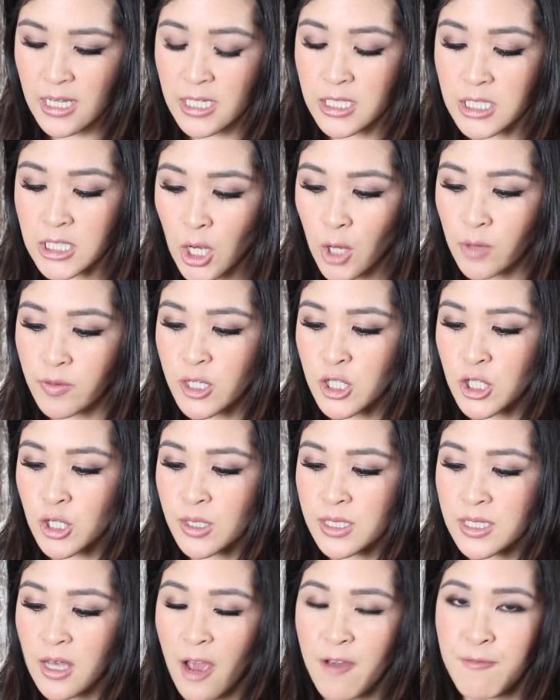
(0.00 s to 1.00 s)
So the
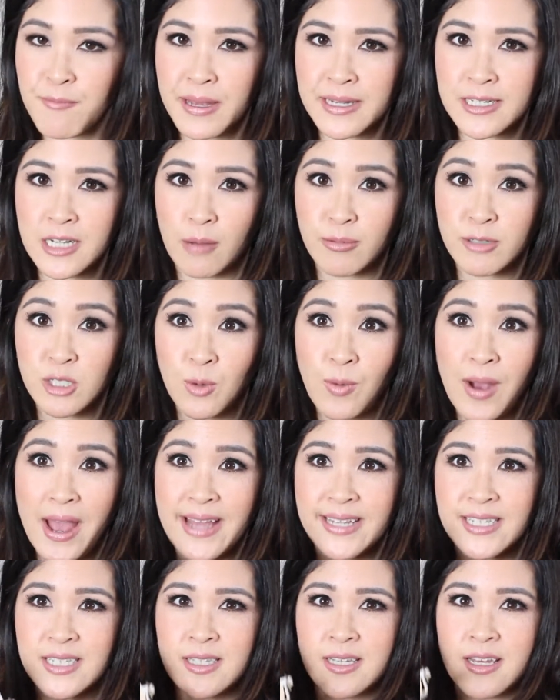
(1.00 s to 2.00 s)
shoes that I've picked up to
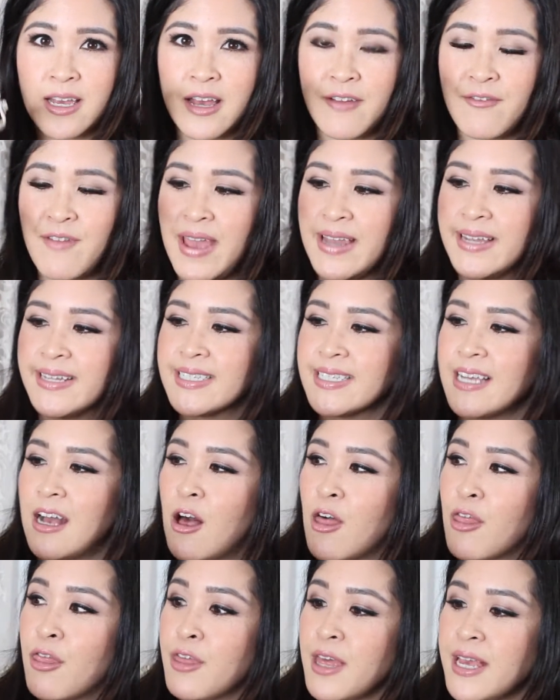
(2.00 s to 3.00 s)
wear to the event
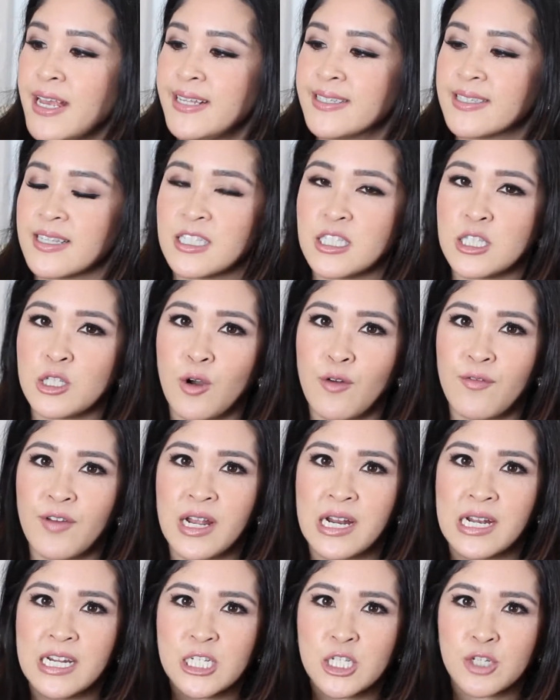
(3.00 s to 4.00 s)
are these
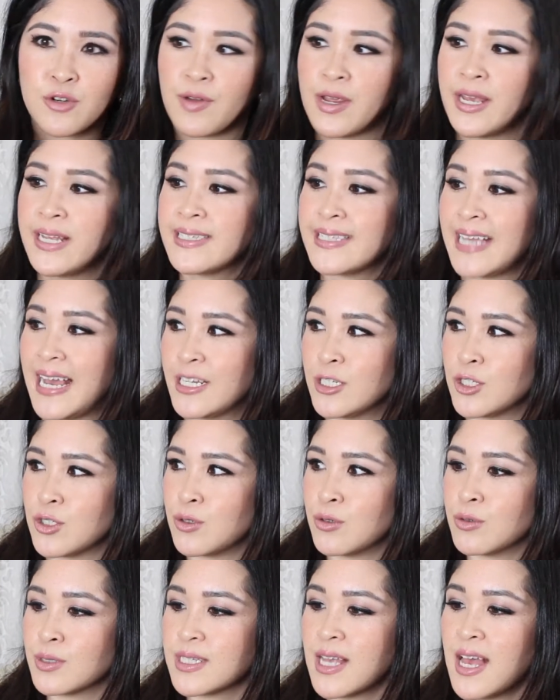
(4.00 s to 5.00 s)
silver glittery
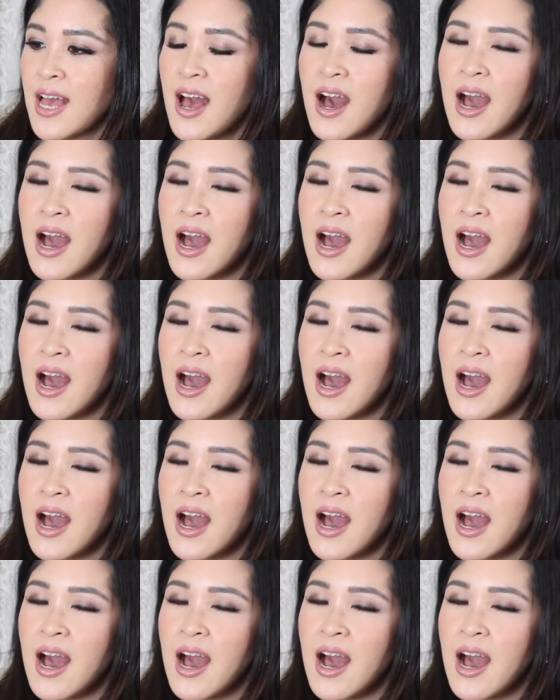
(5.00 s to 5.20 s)
sandals.